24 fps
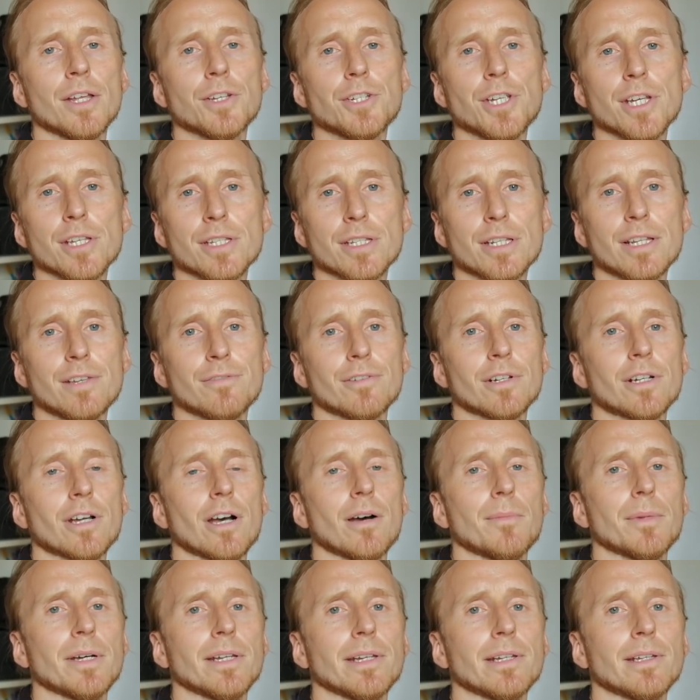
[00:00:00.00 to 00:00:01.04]
just leave a
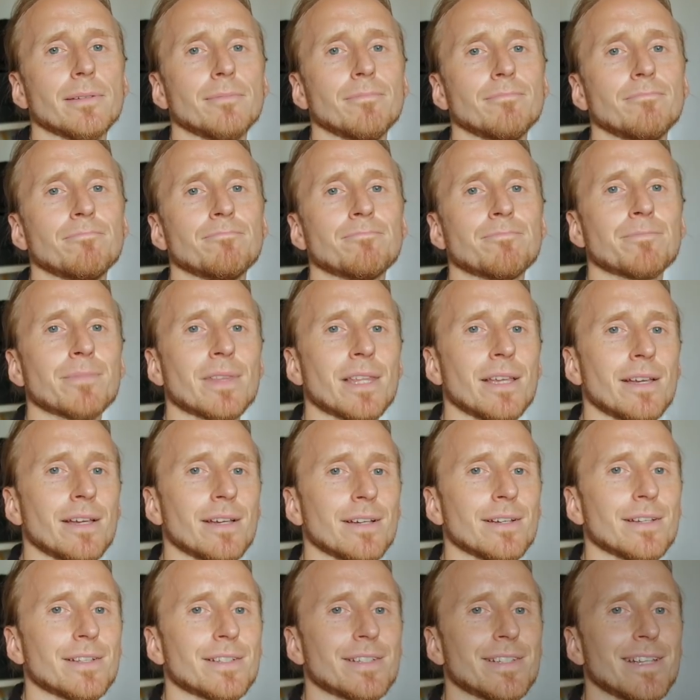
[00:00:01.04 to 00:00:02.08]
comment.
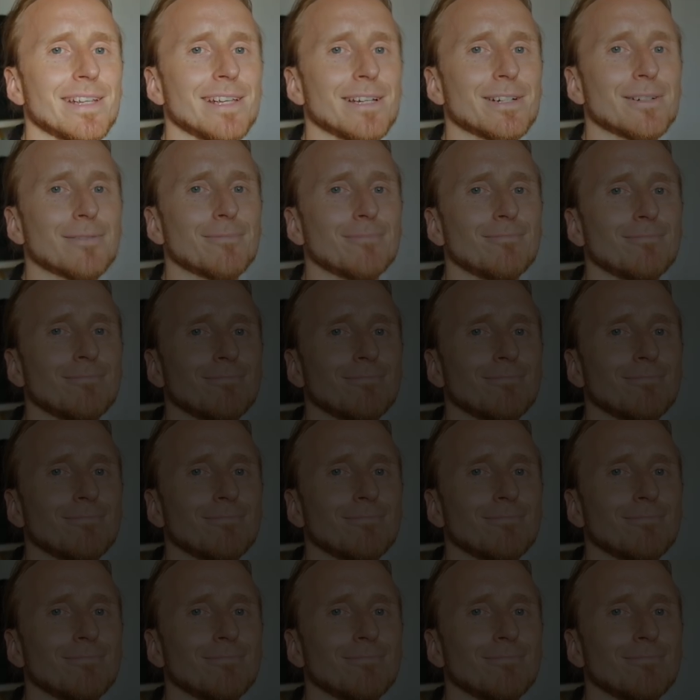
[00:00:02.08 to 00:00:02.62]
See you!